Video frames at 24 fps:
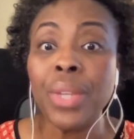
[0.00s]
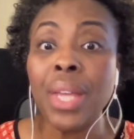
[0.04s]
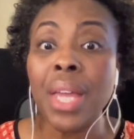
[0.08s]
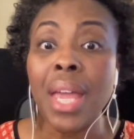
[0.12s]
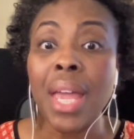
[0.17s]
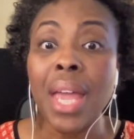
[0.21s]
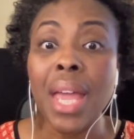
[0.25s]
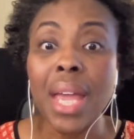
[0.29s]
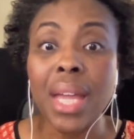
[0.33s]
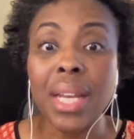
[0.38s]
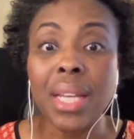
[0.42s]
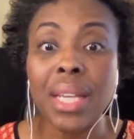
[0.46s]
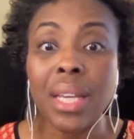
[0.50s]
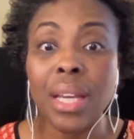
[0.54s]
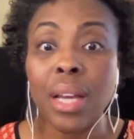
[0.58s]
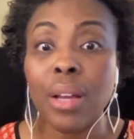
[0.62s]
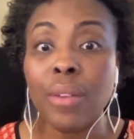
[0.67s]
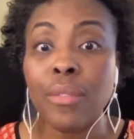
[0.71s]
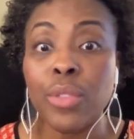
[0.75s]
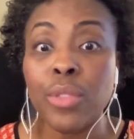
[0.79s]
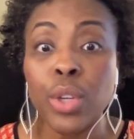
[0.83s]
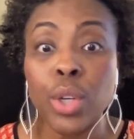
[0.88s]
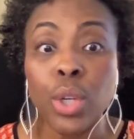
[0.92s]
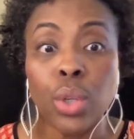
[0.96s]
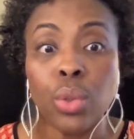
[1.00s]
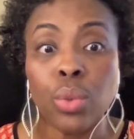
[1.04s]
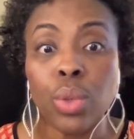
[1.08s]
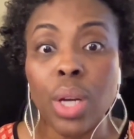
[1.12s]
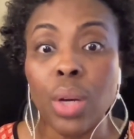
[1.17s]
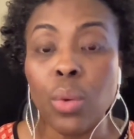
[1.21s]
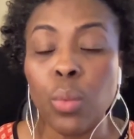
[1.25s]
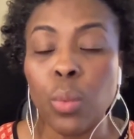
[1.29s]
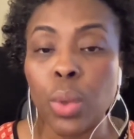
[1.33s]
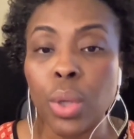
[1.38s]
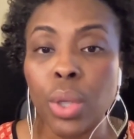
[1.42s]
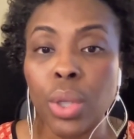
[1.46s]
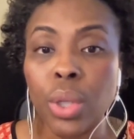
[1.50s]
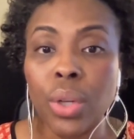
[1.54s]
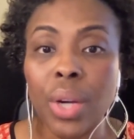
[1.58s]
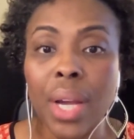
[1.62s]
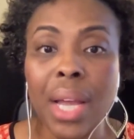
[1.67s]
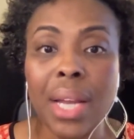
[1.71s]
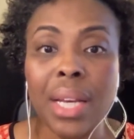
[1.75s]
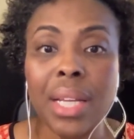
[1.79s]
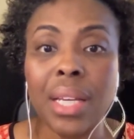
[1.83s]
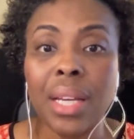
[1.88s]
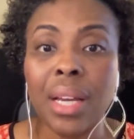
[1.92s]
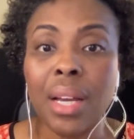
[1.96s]
any of the grunt work or
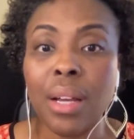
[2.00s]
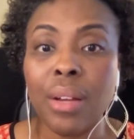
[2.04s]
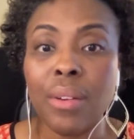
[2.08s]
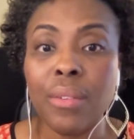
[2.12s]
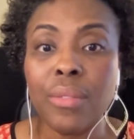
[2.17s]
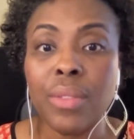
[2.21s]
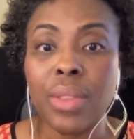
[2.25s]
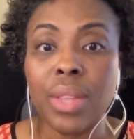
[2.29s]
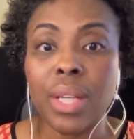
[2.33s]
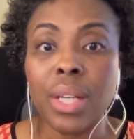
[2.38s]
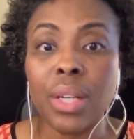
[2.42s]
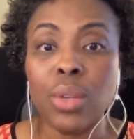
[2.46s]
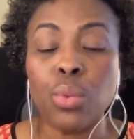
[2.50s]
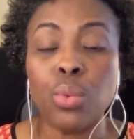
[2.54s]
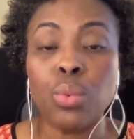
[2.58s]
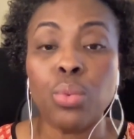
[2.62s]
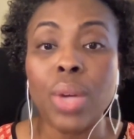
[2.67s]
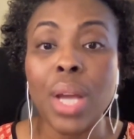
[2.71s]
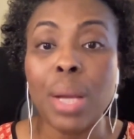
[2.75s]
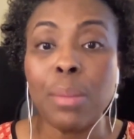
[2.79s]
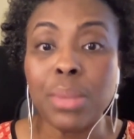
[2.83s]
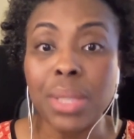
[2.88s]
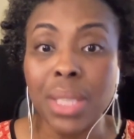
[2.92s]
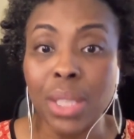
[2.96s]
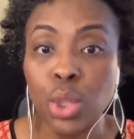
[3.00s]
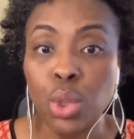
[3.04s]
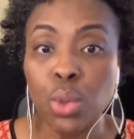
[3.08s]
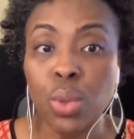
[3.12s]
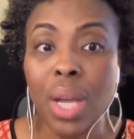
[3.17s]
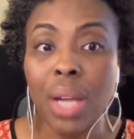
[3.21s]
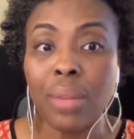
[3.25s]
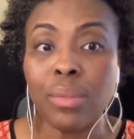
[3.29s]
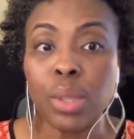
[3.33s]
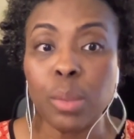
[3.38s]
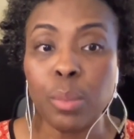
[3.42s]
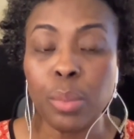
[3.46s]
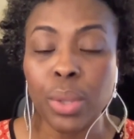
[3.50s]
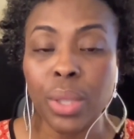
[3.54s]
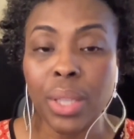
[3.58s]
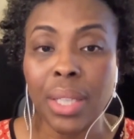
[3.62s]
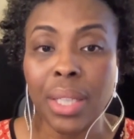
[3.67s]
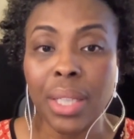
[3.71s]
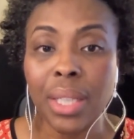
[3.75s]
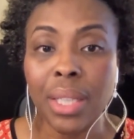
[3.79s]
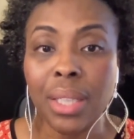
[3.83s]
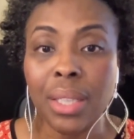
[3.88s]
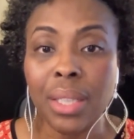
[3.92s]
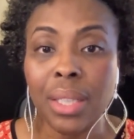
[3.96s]
any of the reps that you have to put
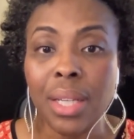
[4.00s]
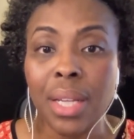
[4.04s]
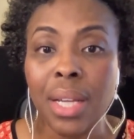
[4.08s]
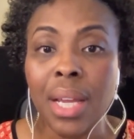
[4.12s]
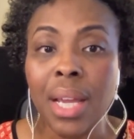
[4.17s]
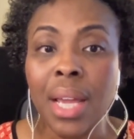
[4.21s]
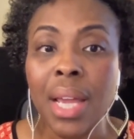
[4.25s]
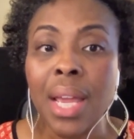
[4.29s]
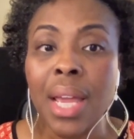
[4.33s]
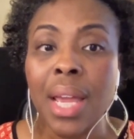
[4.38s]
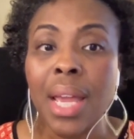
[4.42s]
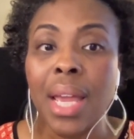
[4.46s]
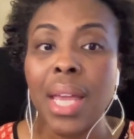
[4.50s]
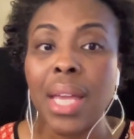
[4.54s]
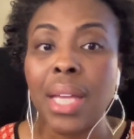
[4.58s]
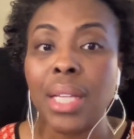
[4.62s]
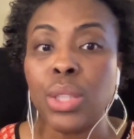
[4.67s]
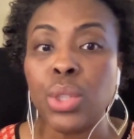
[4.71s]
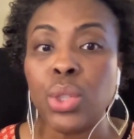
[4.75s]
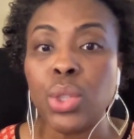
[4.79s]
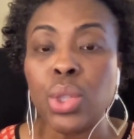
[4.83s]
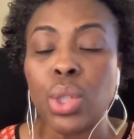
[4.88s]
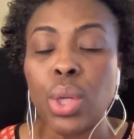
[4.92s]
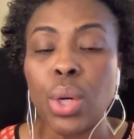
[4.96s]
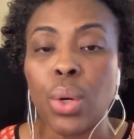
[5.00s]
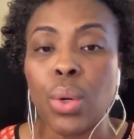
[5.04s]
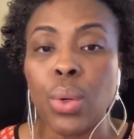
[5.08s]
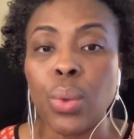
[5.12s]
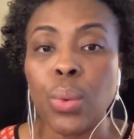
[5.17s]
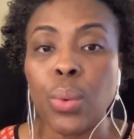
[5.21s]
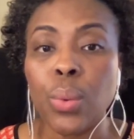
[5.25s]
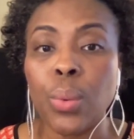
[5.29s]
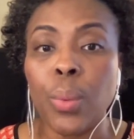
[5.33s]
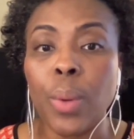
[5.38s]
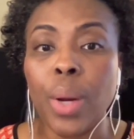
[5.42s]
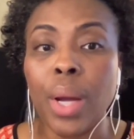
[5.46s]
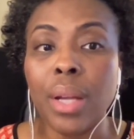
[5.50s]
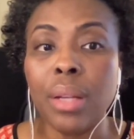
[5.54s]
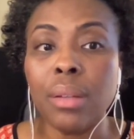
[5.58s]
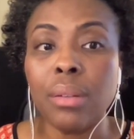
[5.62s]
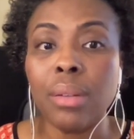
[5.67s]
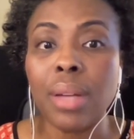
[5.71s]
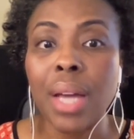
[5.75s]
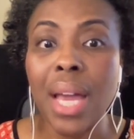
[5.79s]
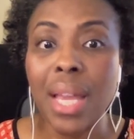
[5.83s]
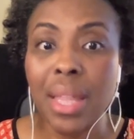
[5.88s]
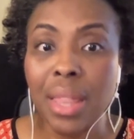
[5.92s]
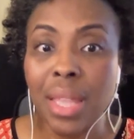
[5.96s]
in. And so
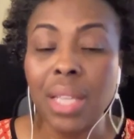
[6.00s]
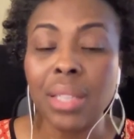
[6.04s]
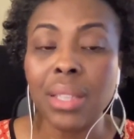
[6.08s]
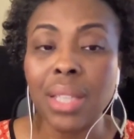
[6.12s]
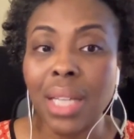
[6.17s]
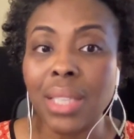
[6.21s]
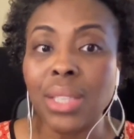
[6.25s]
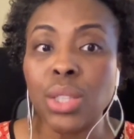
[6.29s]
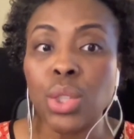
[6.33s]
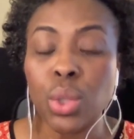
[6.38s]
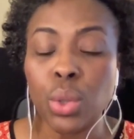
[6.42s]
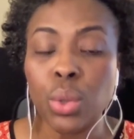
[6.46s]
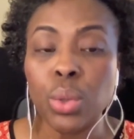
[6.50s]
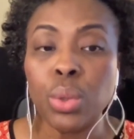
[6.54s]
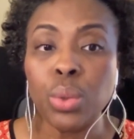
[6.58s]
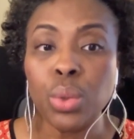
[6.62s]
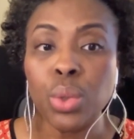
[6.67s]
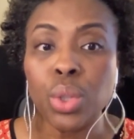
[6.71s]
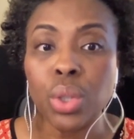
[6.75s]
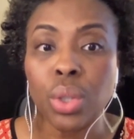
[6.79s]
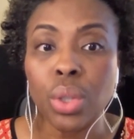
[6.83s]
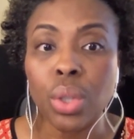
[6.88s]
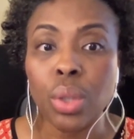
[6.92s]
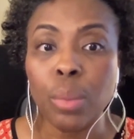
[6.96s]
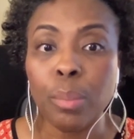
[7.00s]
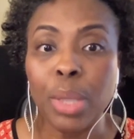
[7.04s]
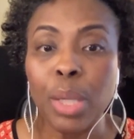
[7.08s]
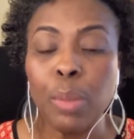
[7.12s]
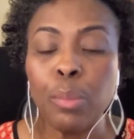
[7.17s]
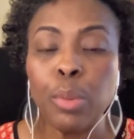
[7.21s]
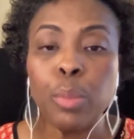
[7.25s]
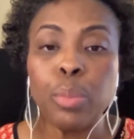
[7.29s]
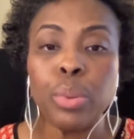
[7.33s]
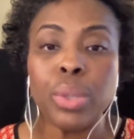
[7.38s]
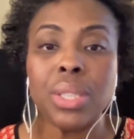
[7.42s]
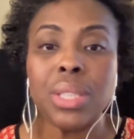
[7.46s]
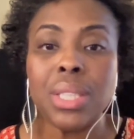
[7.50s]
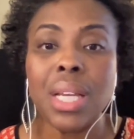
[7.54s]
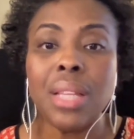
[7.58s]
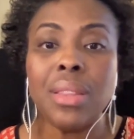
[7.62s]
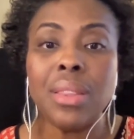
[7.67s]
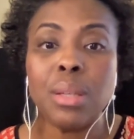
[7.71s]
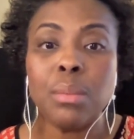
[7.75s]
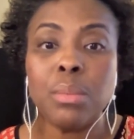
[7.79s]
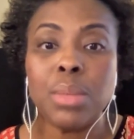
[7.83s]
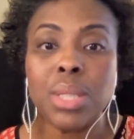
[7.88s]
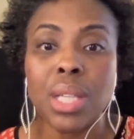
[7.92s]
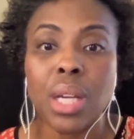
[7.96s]
I think that's delusional. People present
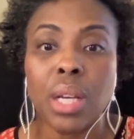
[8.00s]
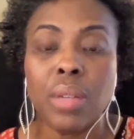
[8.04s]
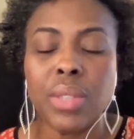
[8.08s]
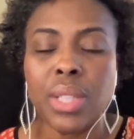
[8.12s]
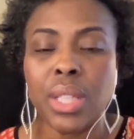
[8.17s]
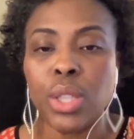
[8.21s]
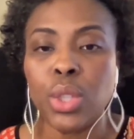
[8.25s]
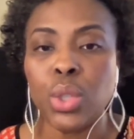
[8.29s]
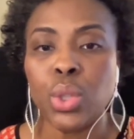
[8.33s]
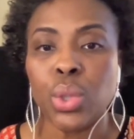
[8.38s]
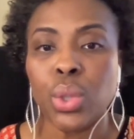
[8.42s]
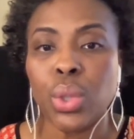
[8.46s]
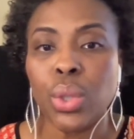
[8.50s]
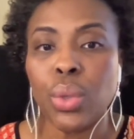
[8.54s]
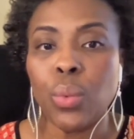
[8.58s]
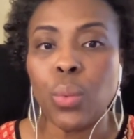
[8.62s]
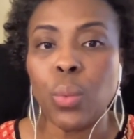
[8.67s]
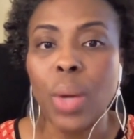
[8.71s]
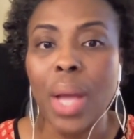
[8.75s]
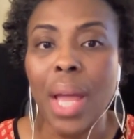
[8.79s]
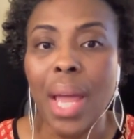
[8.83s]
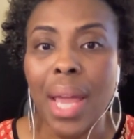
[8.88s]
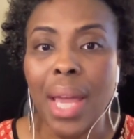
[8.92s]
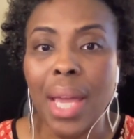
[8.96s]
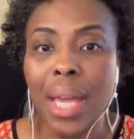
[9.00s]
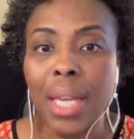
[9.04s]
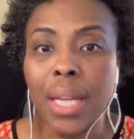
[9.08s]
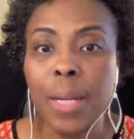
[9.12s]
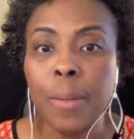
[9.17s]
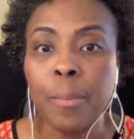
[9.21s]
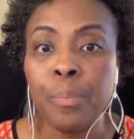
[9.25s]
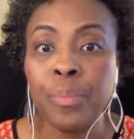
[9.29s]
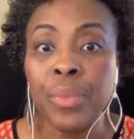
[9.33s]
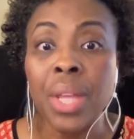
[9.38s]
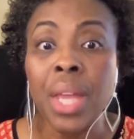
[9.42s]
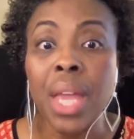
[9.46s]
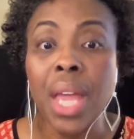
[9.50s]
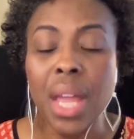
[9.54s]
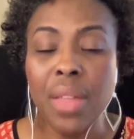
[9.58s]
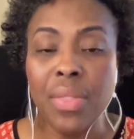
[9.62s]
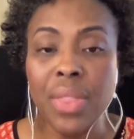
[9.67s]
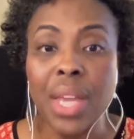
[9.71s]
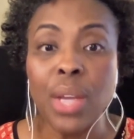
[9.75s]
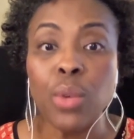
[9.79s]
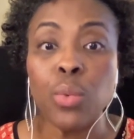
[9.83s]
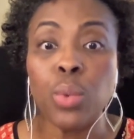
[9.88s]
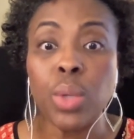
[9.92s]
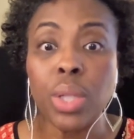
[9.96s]
themselves in a certain way and
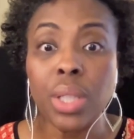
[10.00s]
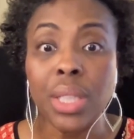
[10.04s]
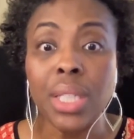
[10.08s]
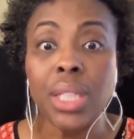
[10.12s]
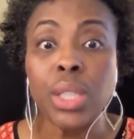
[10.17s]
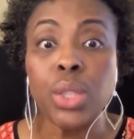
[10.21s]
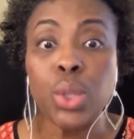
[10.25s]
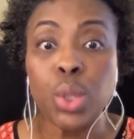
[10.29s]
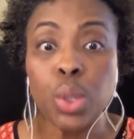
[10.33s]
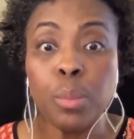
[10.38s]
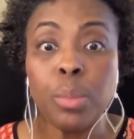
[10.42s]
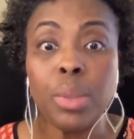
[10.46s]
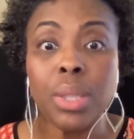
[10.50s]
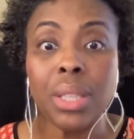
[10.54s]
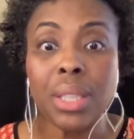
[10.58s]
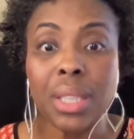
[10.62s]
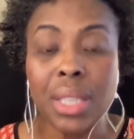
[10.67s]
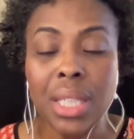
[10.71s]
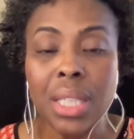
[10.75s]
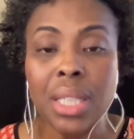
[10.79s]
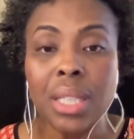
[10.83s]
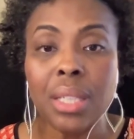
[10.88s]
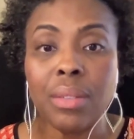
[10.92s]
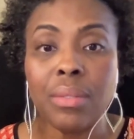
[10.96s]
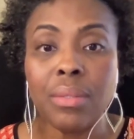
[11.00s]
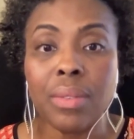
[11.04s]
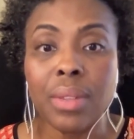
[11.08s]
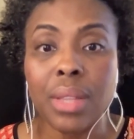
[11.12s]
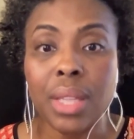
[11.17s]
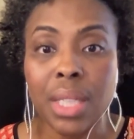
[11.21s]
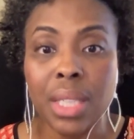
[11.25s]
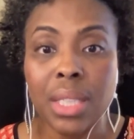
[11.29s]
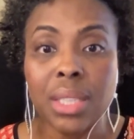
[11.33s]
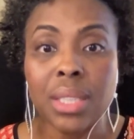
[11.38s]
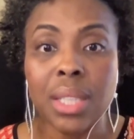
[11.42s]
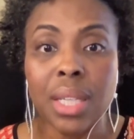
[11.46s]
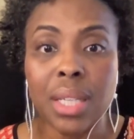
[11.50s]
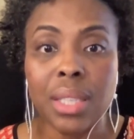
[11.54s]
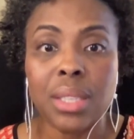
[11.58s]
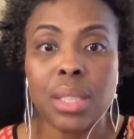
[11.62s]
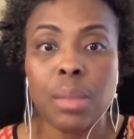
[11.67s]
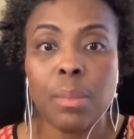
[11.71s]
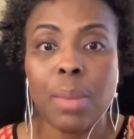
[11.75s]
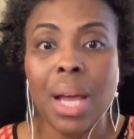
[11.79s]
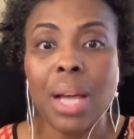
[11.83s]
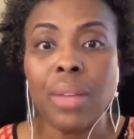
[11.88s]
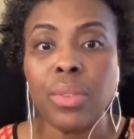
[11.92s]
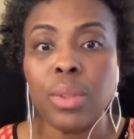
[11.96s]
they really do believe these things
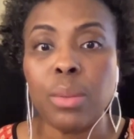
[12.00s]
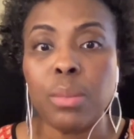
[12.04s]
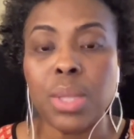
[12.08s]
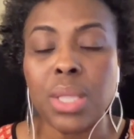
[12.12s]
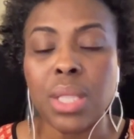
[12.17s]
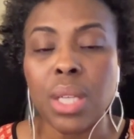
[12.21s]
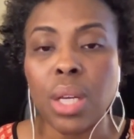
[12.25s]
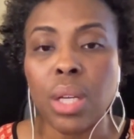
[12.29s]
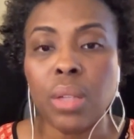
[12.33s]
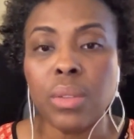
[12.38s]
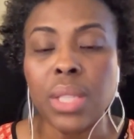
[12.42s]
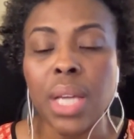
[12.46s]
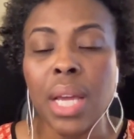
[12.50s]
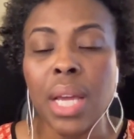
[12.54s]
about themselves,